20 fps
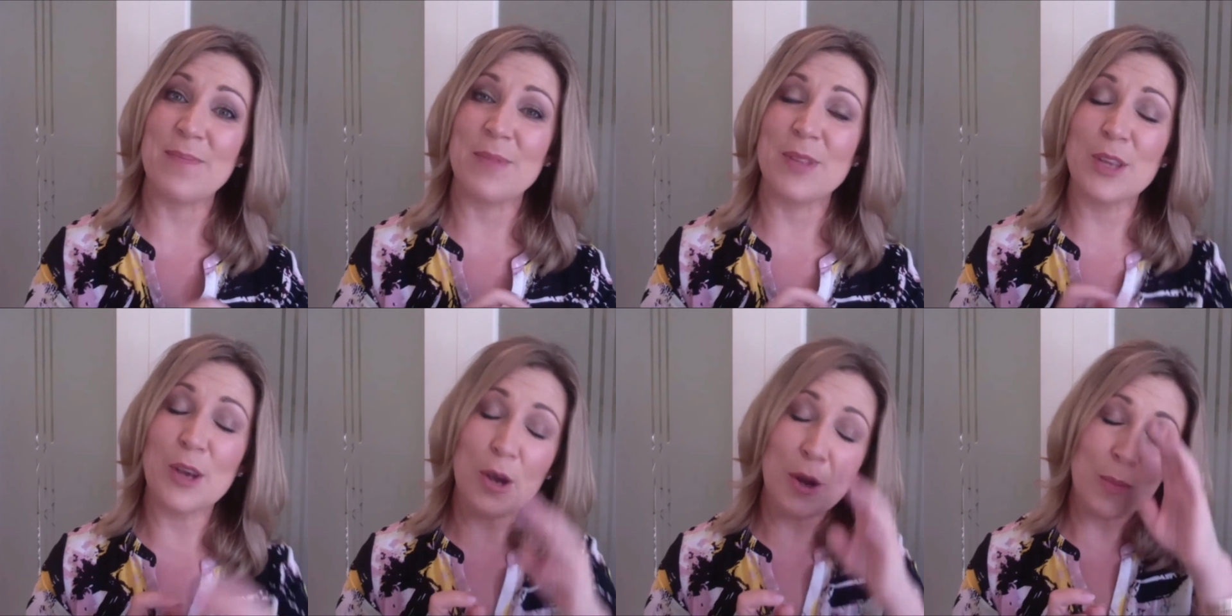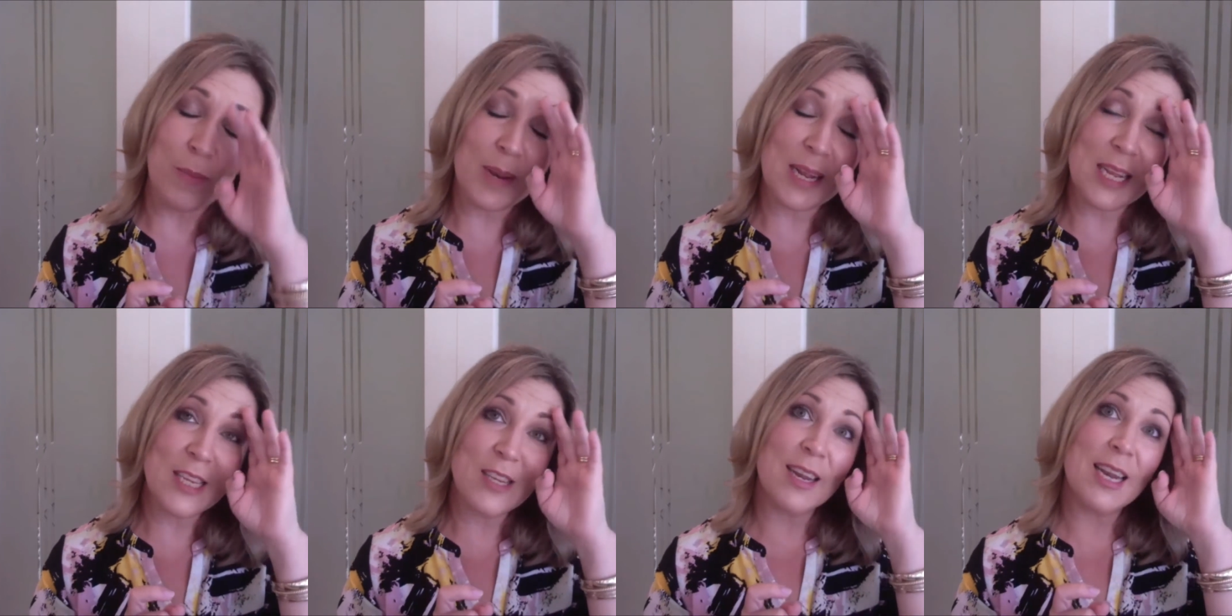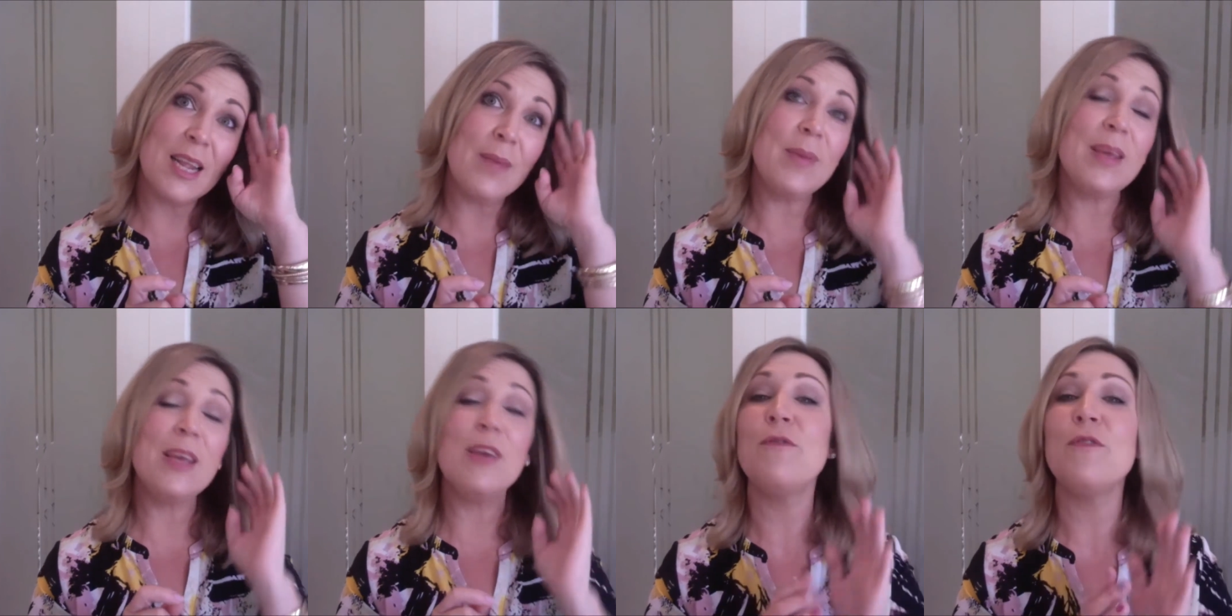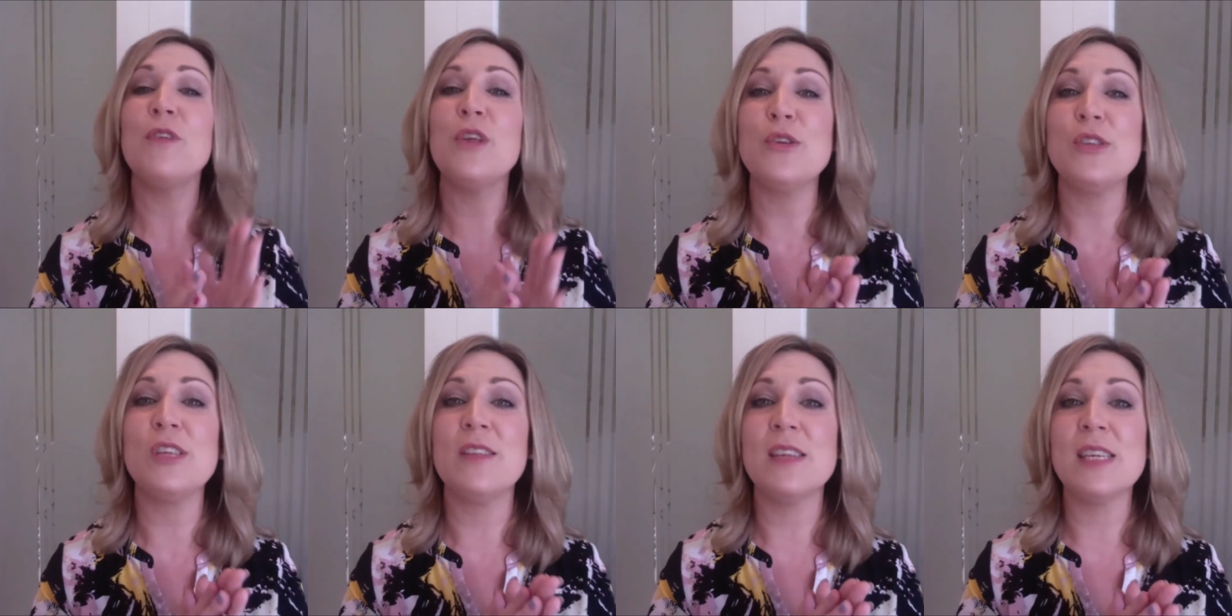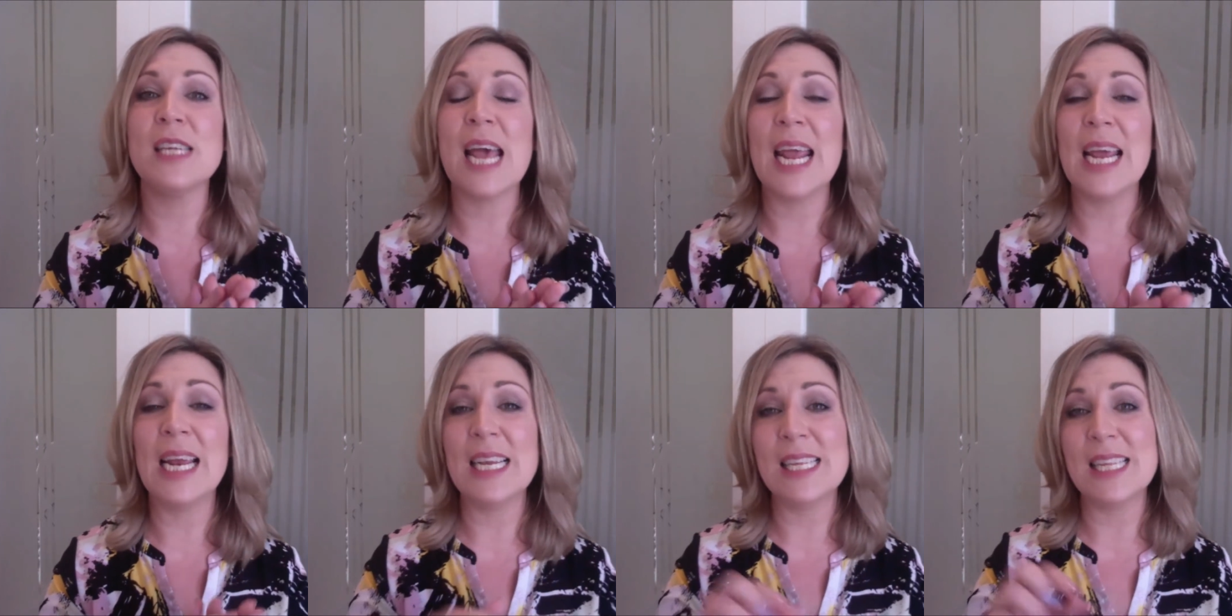So please don't let me confuse you. The
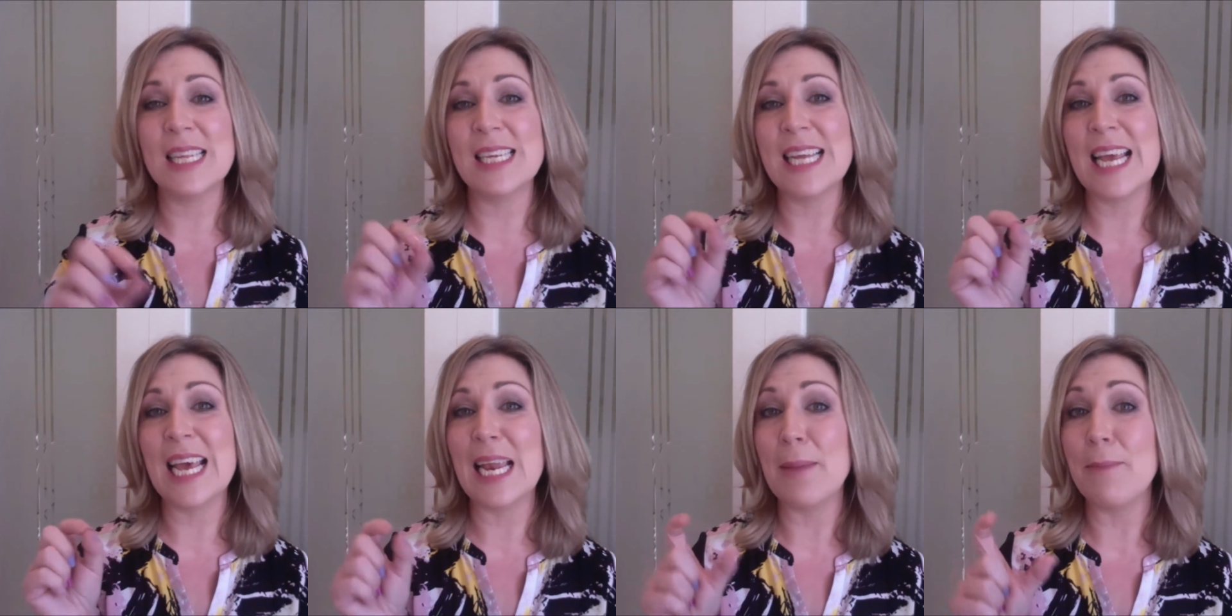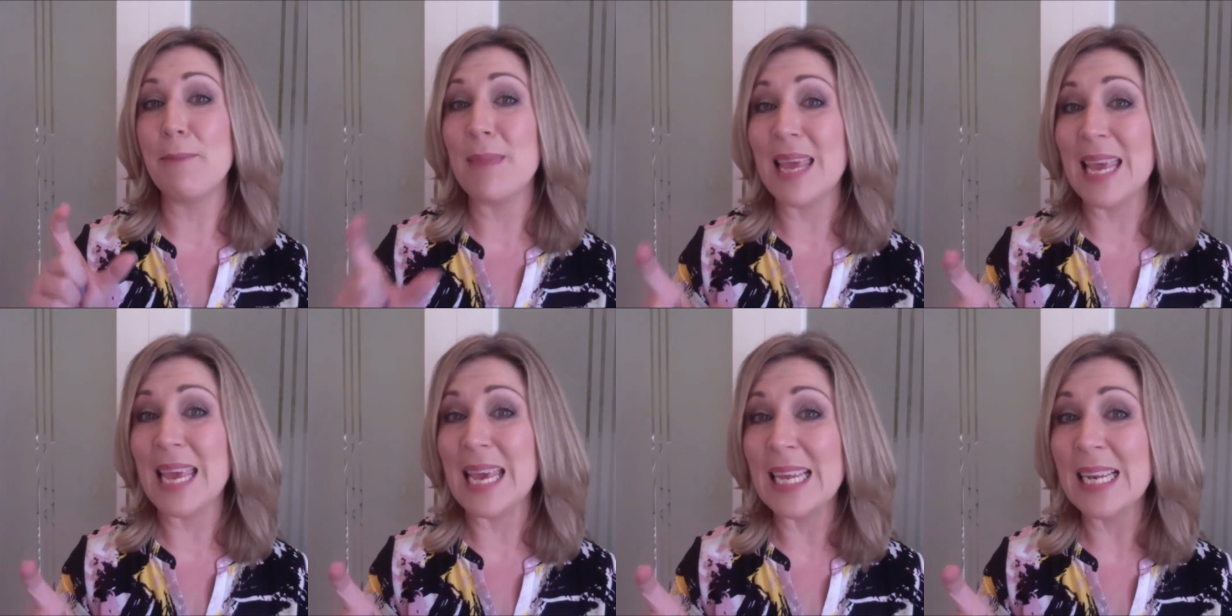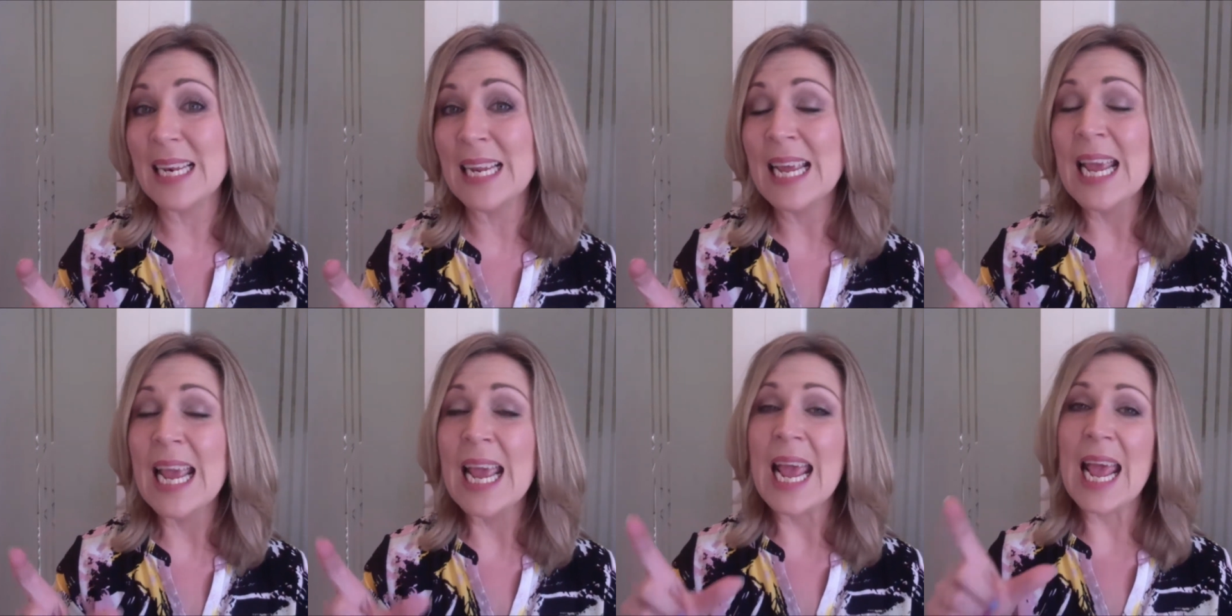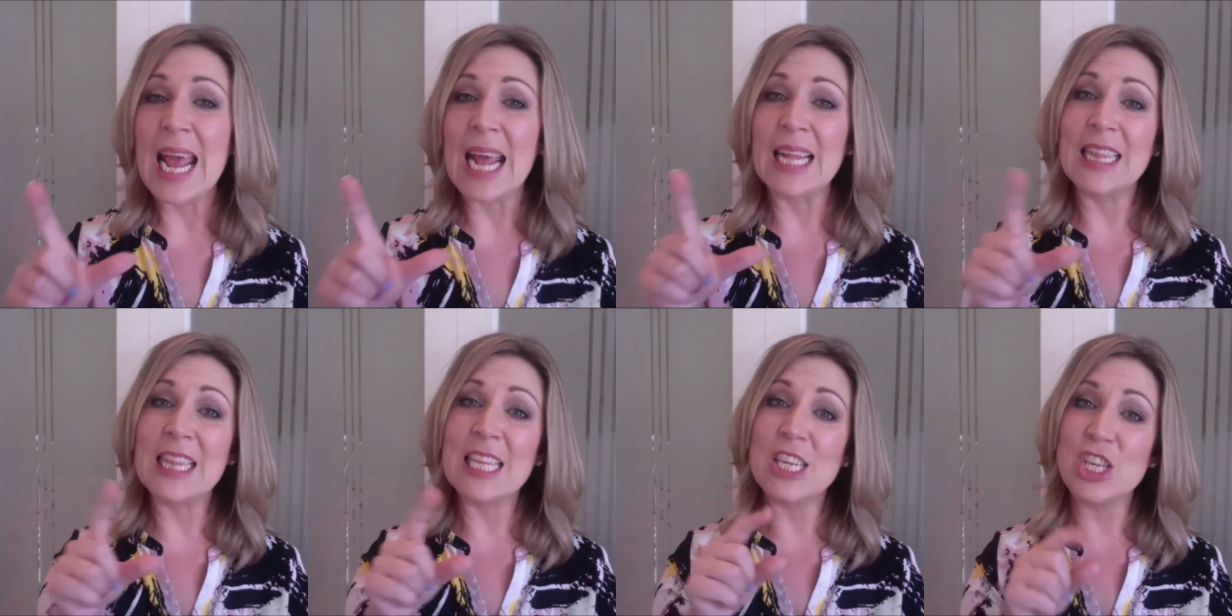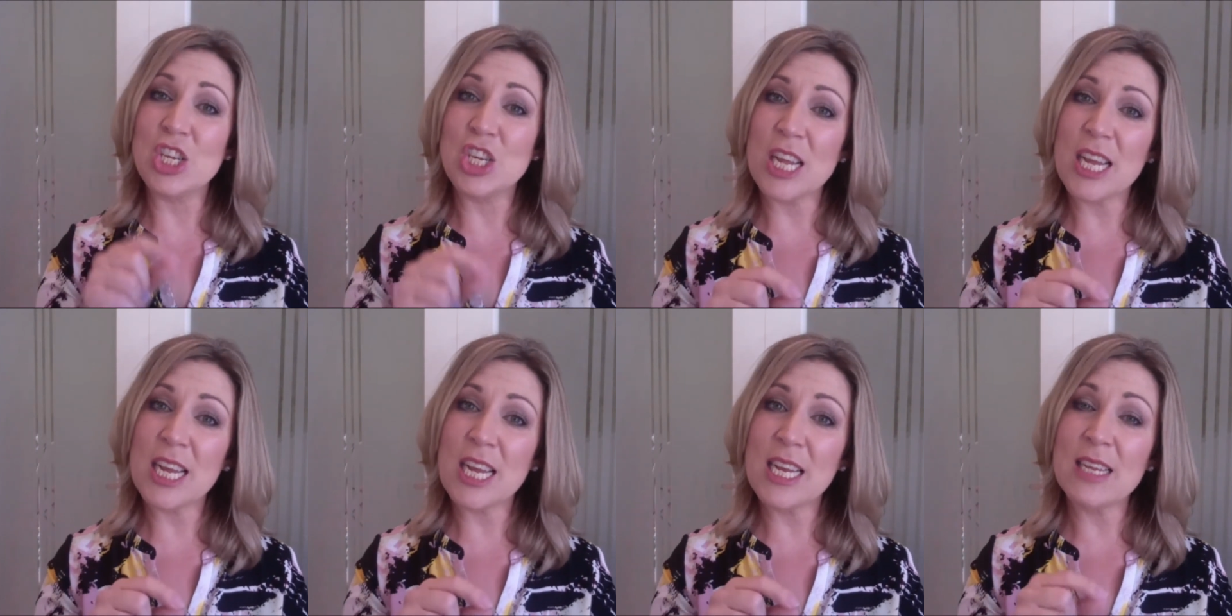tail is the telomere and the
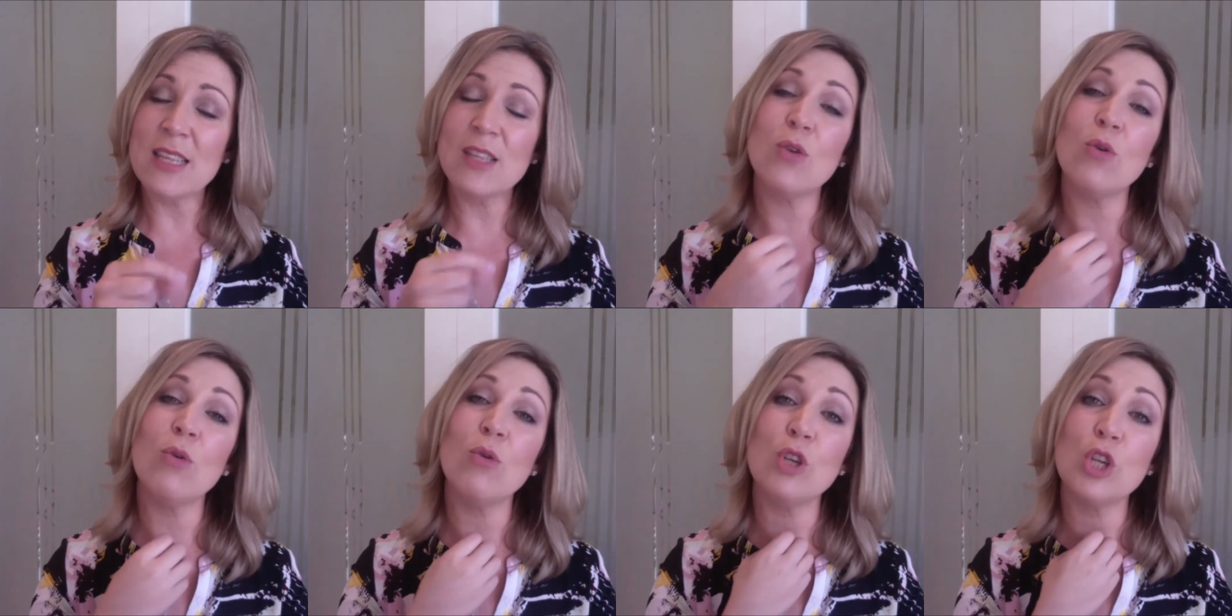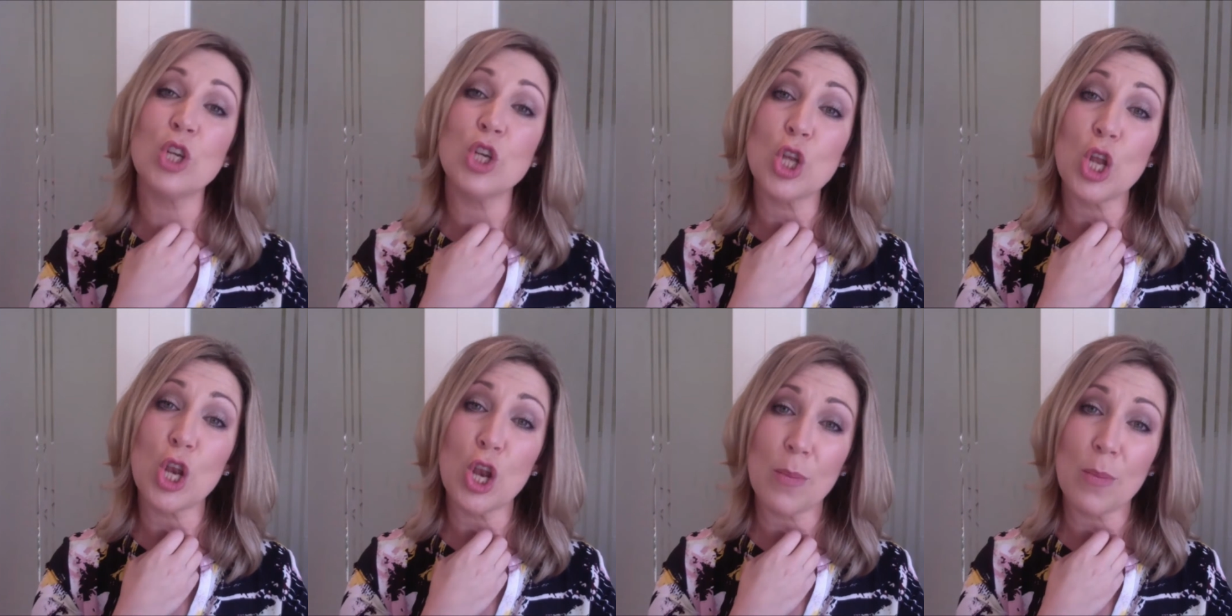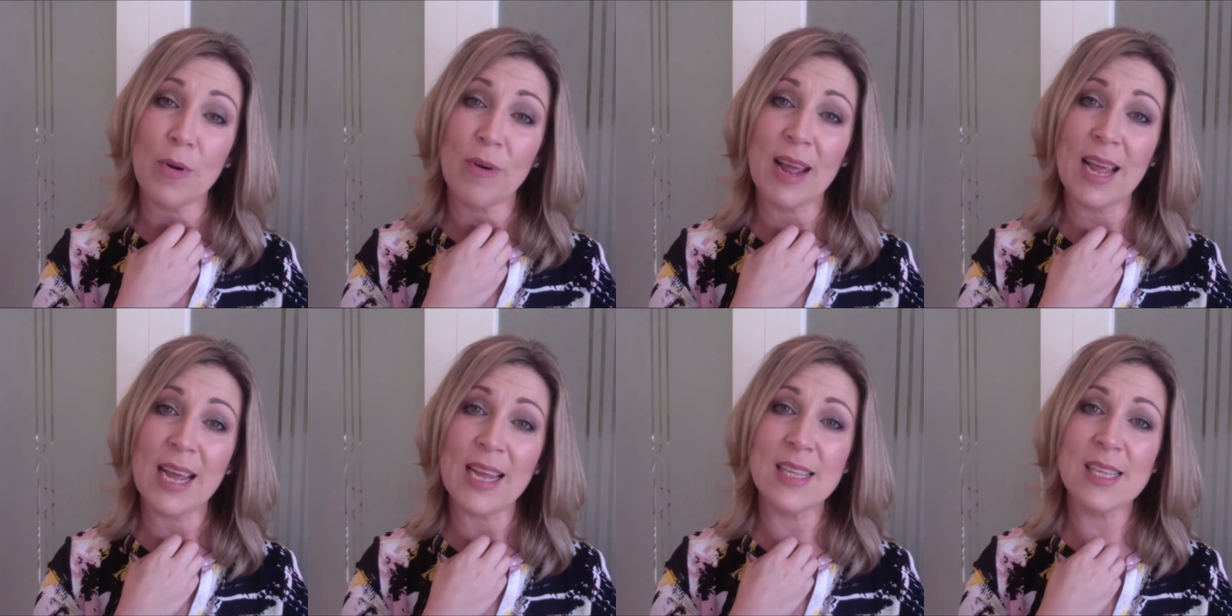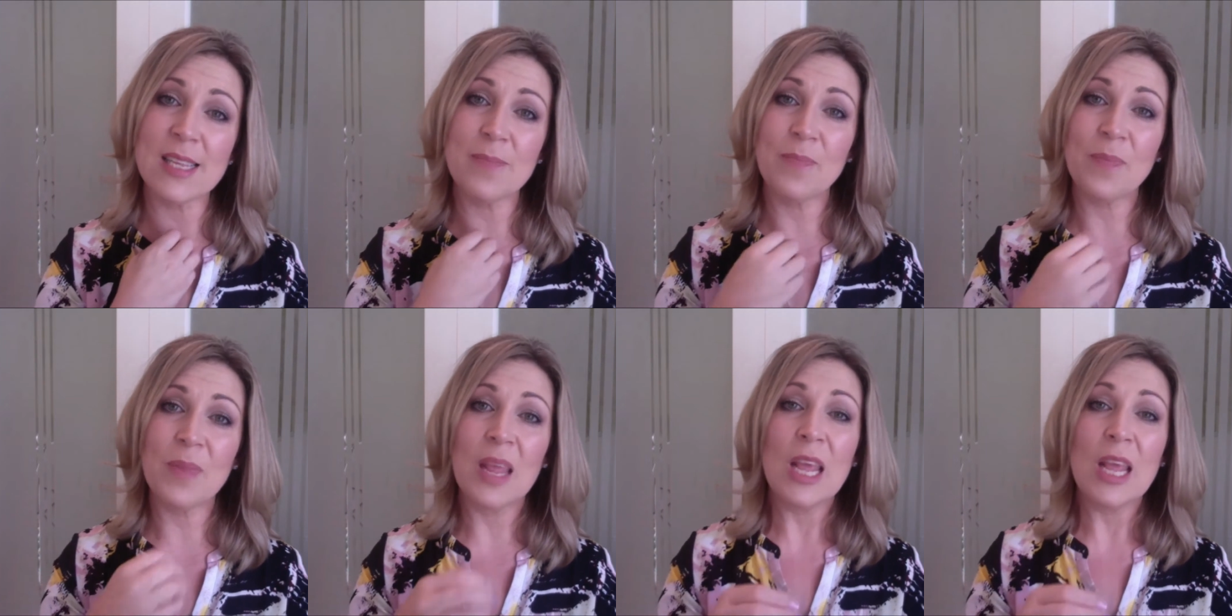gene is called telomerase.